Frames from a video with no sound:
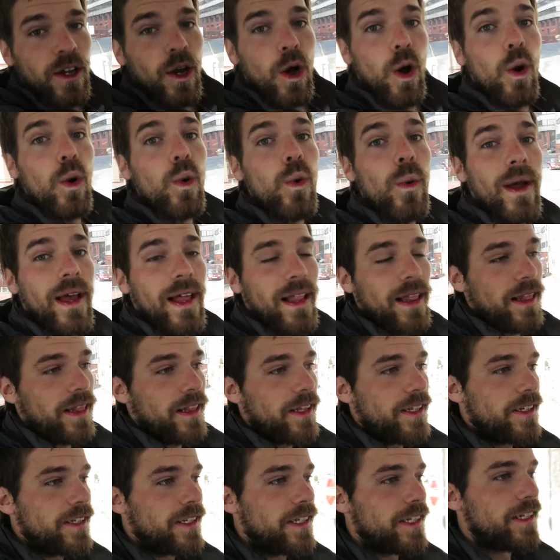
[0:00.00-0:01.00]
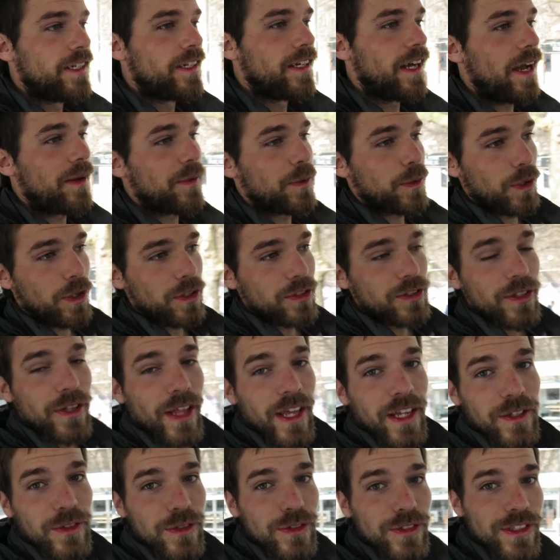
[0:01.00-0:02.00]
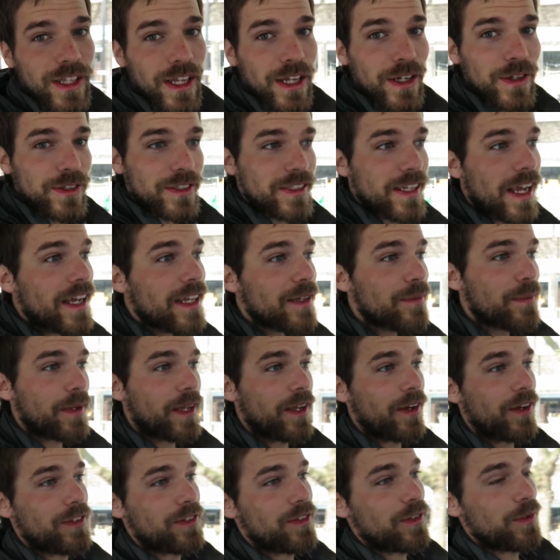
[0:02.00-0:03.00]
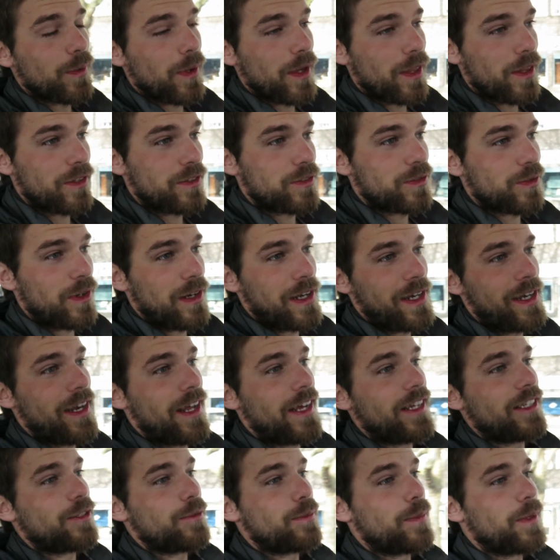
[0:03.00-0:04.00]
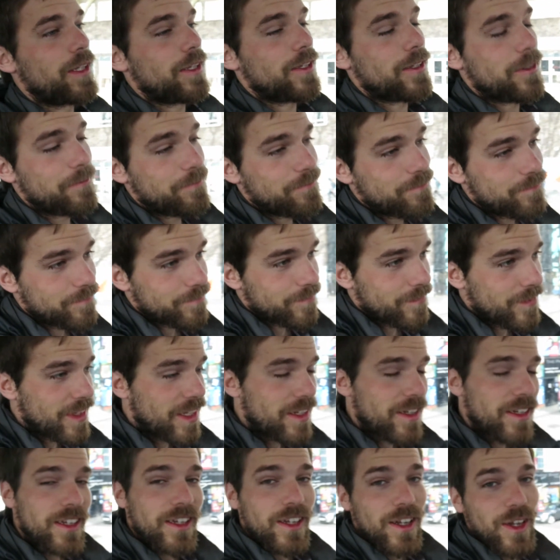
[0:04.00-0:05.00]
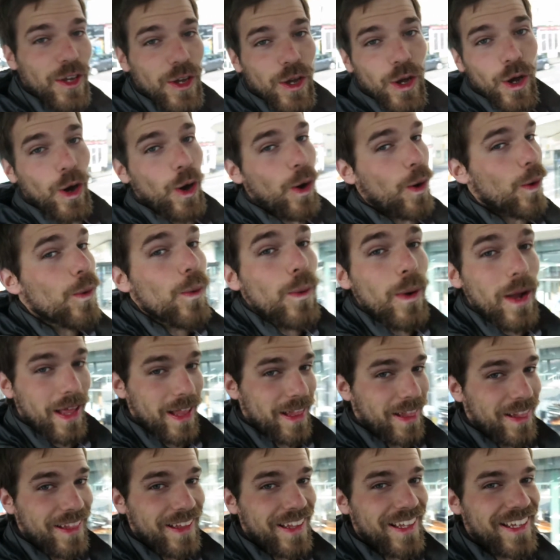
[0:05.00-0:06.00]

oh well. I would also like to stay outside because the weather is really nice, but oh well.